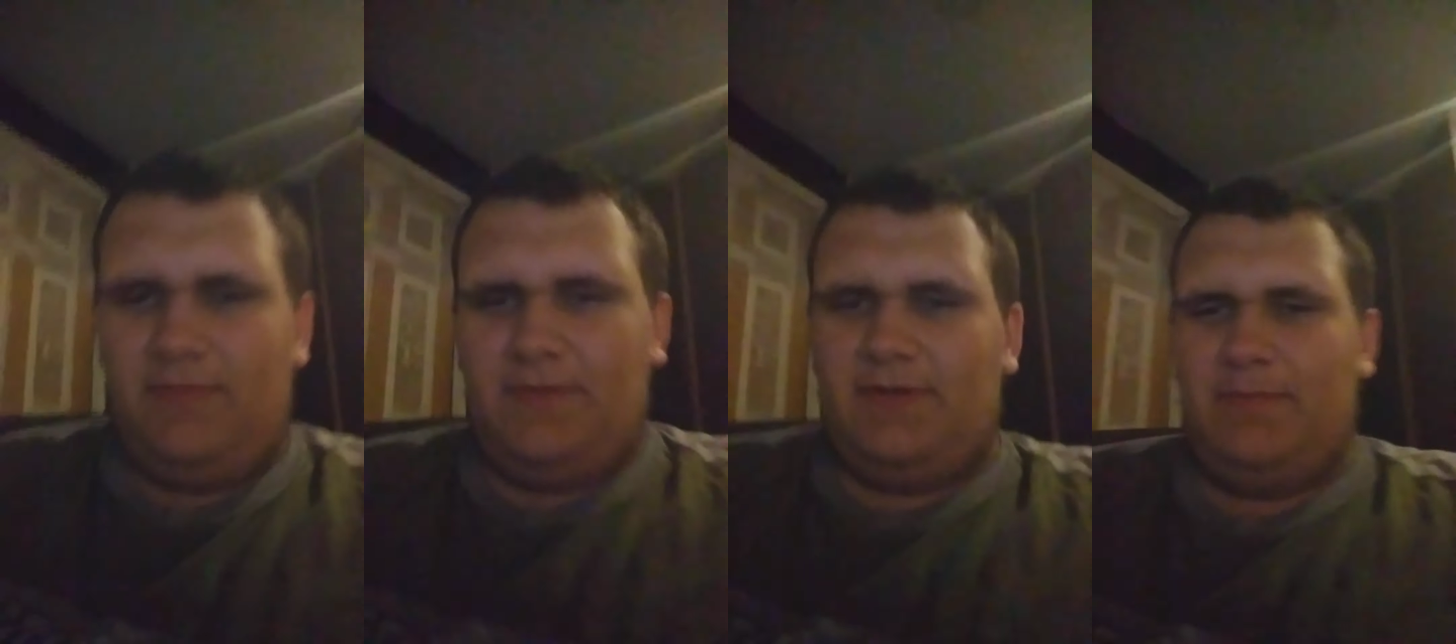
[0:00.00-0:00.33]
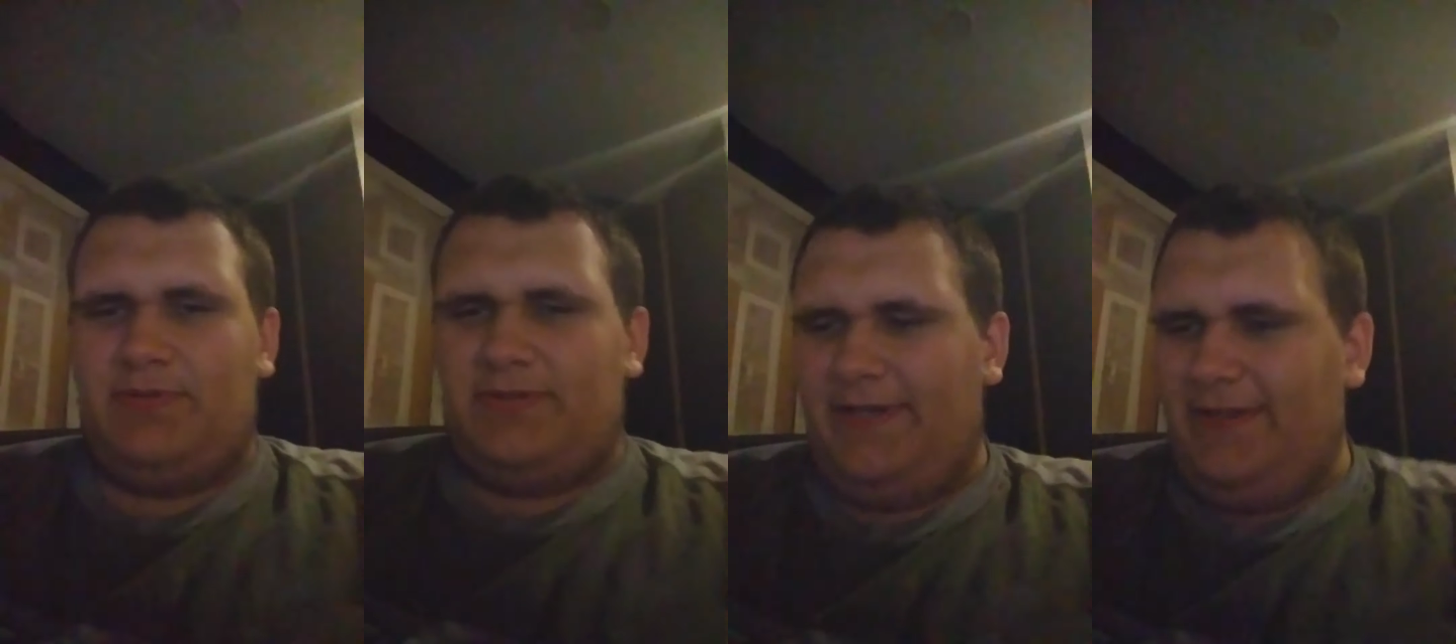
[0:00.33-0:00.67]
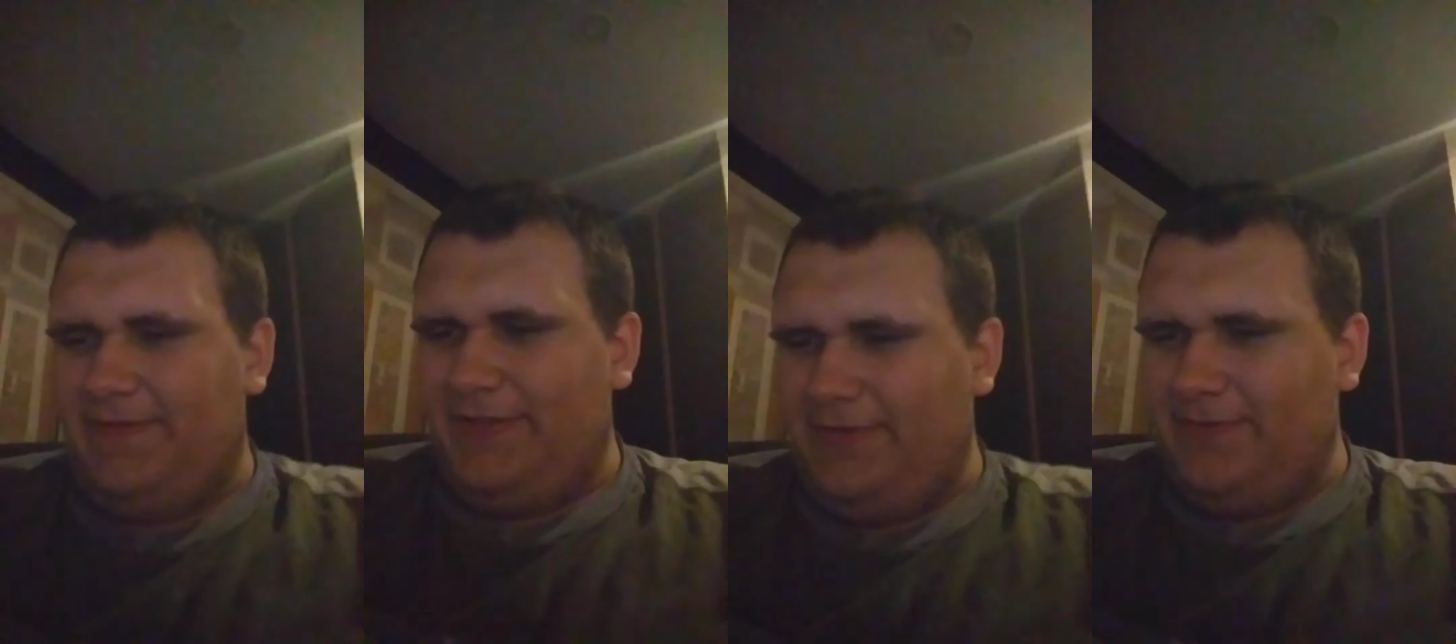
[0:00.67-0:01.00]
over the
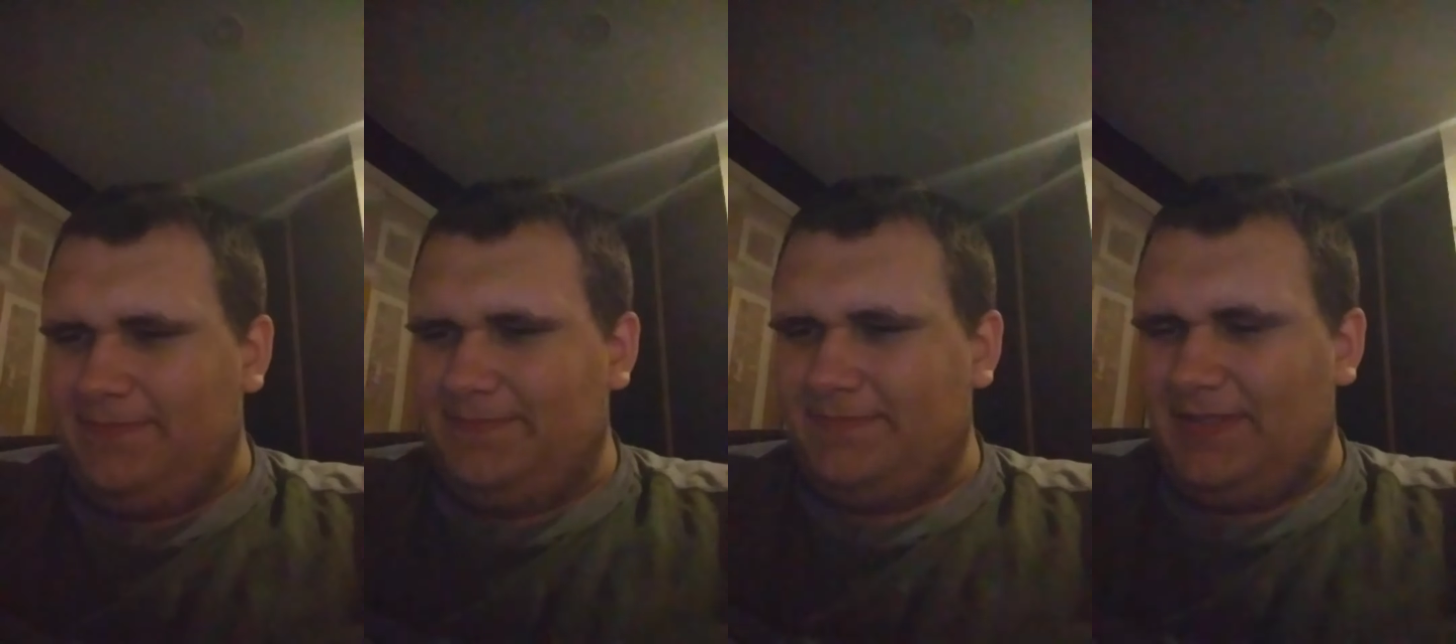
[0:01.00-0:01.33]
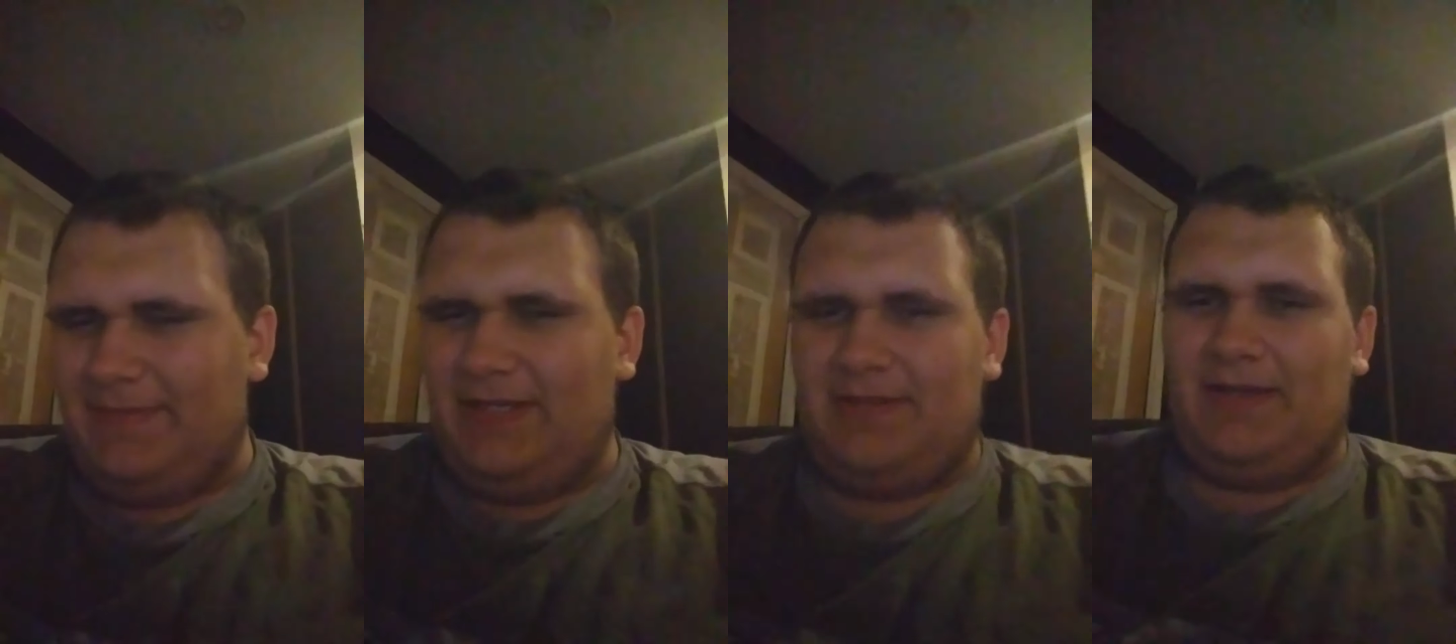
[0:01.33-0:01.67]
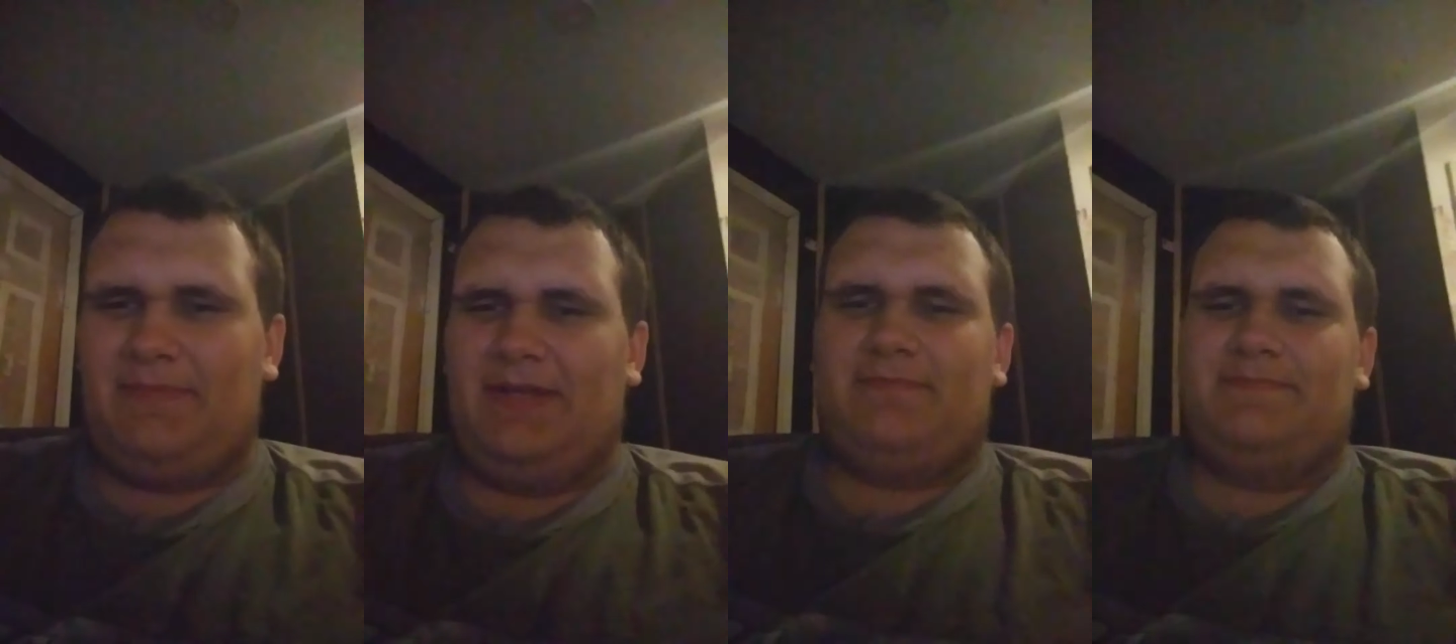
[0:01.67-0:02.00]
preview. I'm
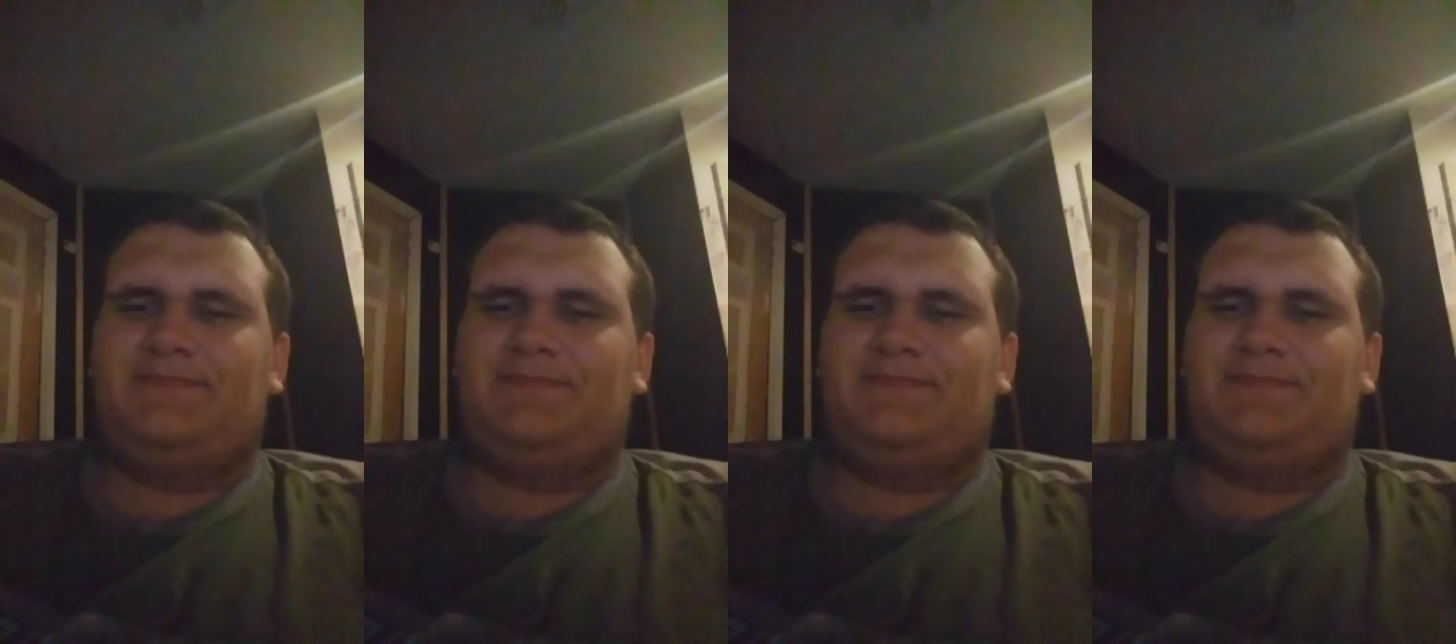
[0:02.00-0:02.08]
at